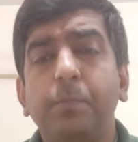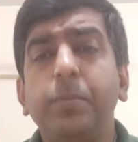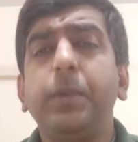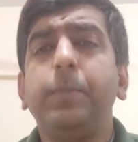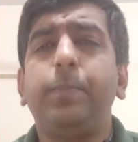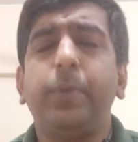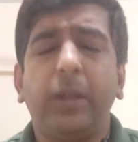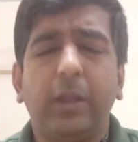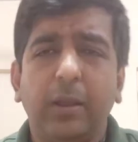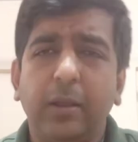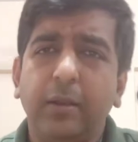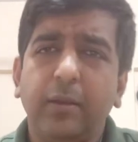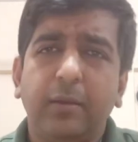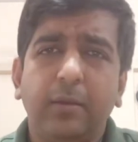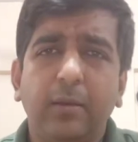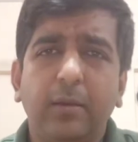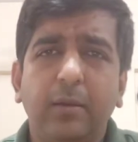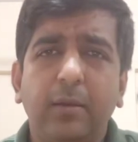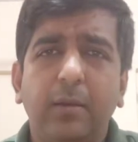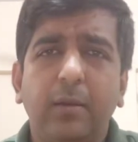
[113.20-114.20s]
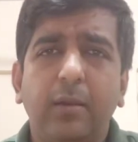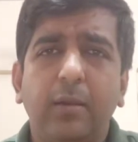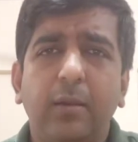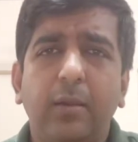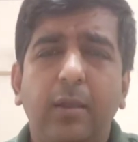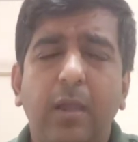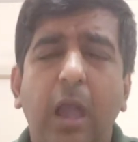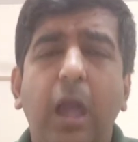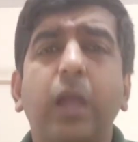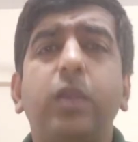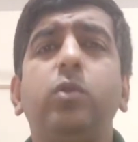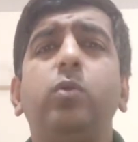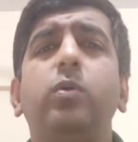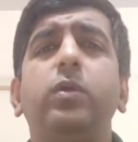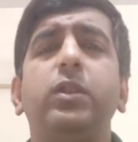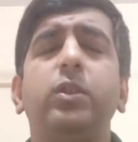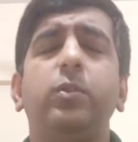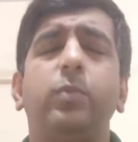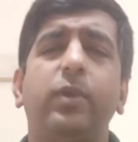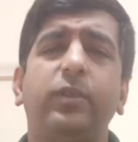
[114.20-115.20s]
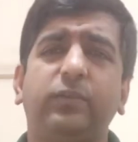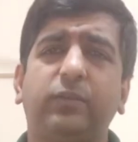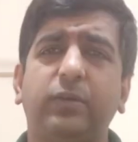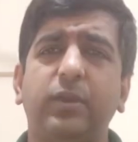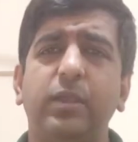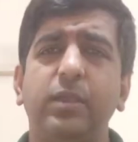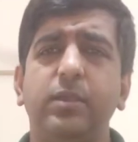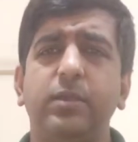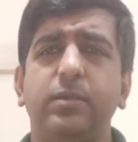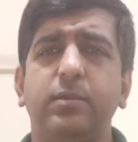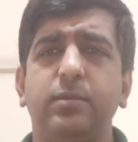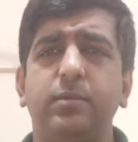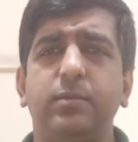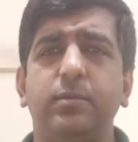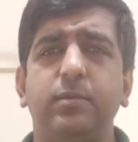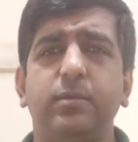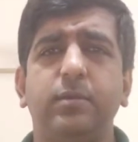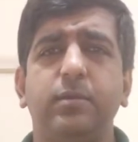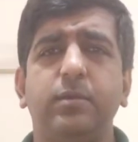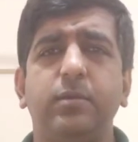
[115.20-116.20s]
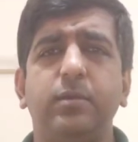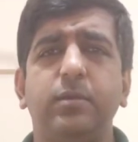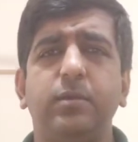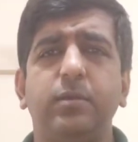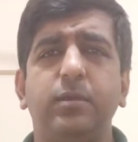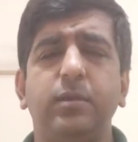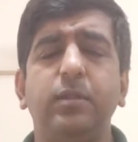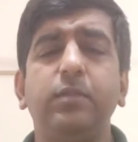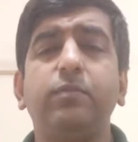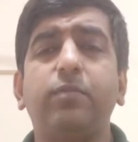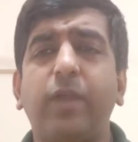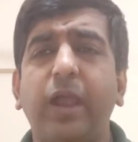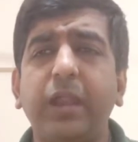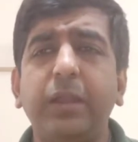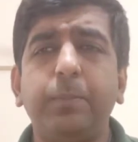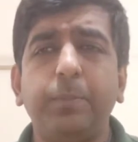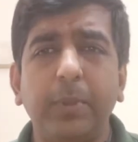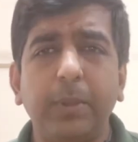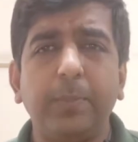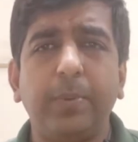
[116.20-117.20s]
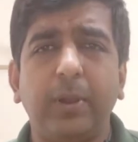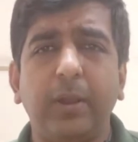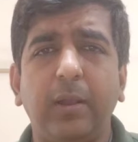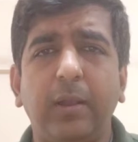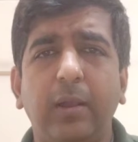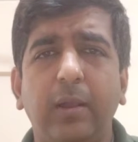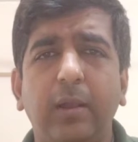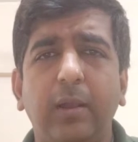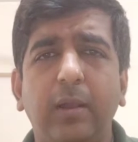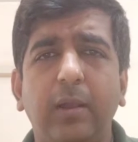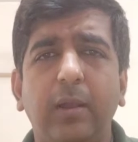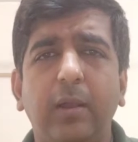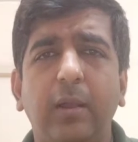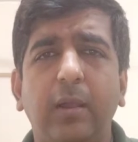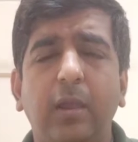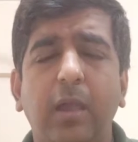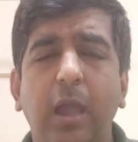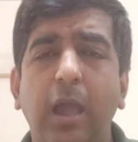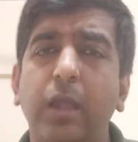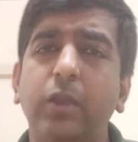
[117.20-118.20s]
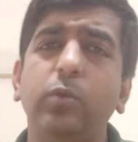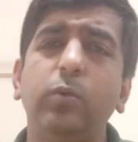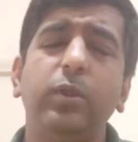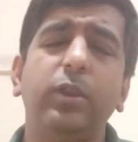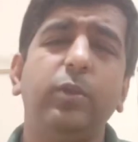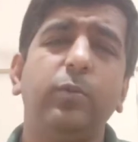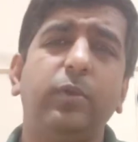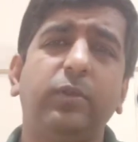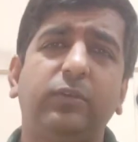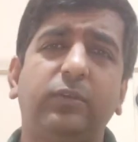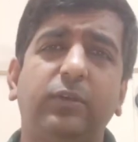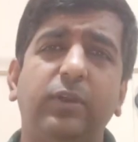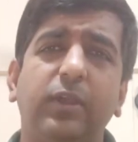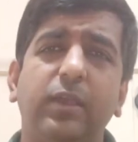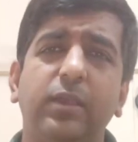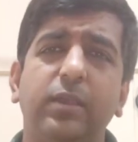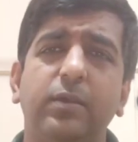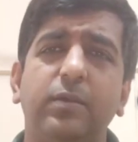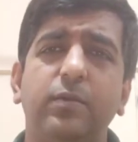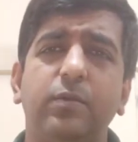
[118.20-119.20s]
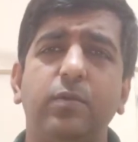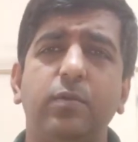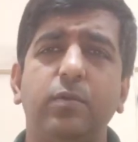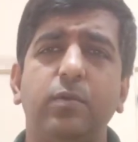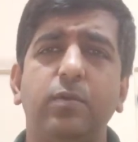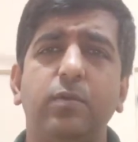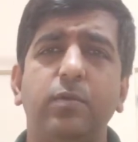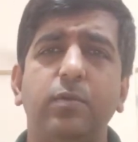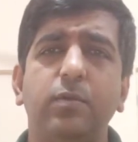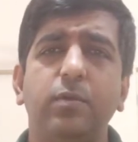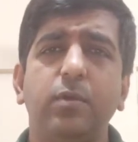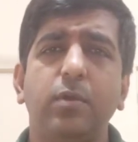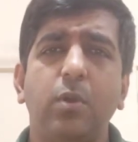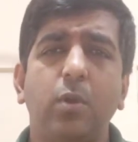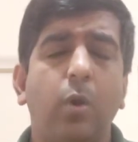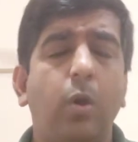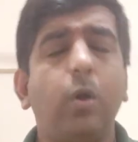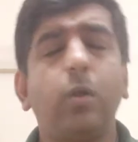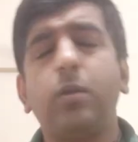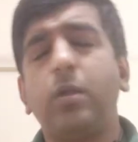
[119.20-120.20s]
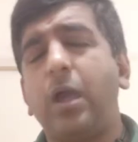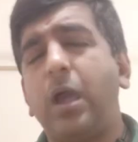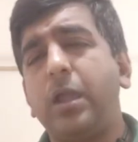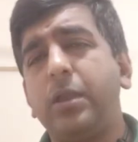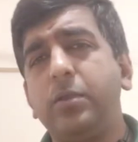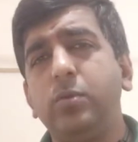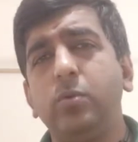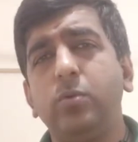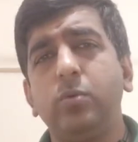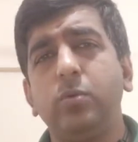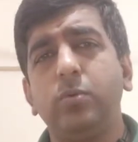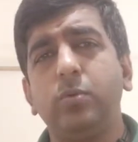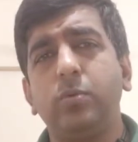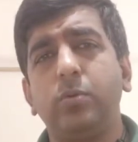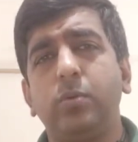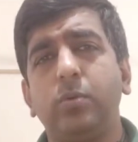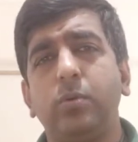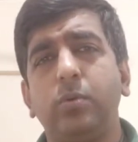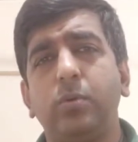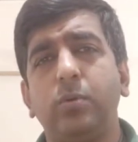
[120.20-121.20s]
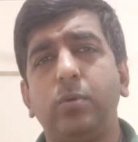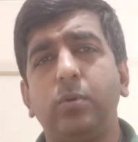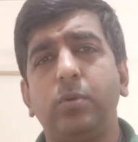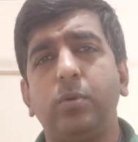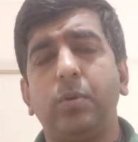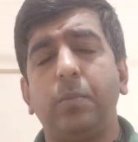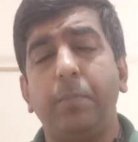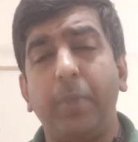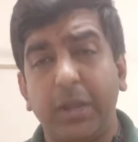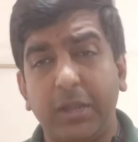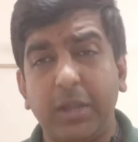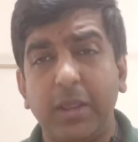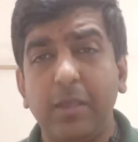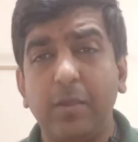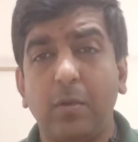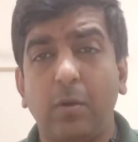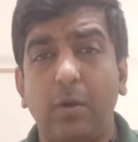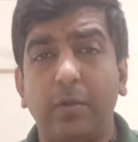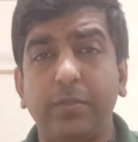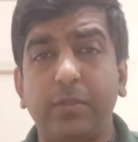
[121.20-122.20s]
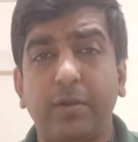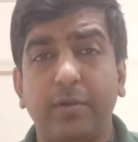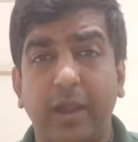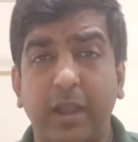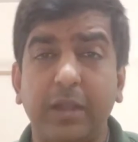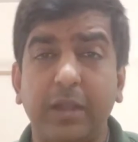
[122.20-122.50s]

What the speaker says: people. Are you investing in right people? Are you investing, or are you betting on the